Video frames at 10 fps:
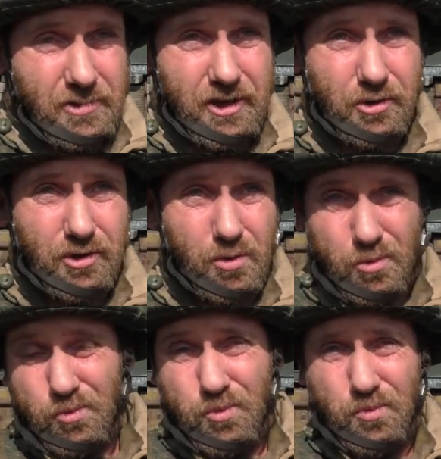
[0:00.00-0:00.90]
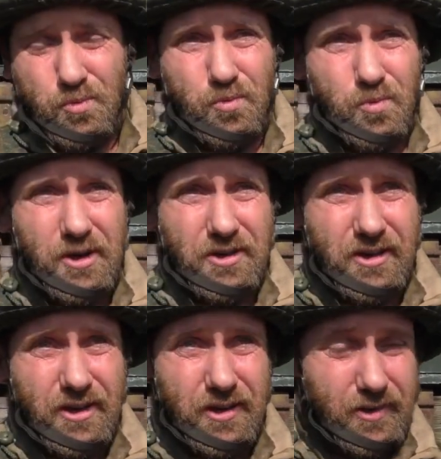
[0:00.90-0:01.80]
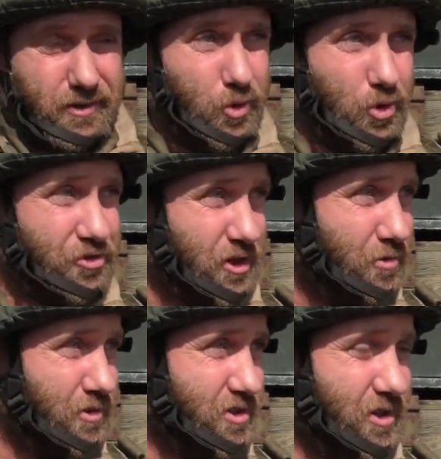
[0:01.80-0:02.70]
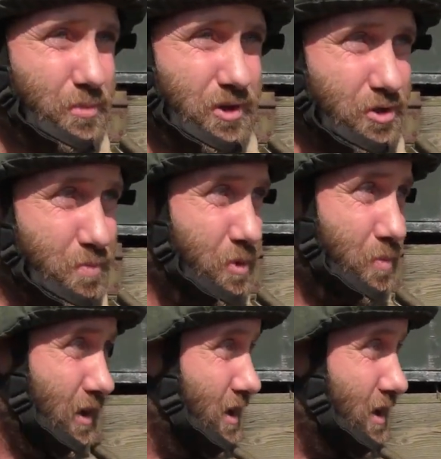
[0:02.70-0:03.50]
I don't know what they call terrorists here, because people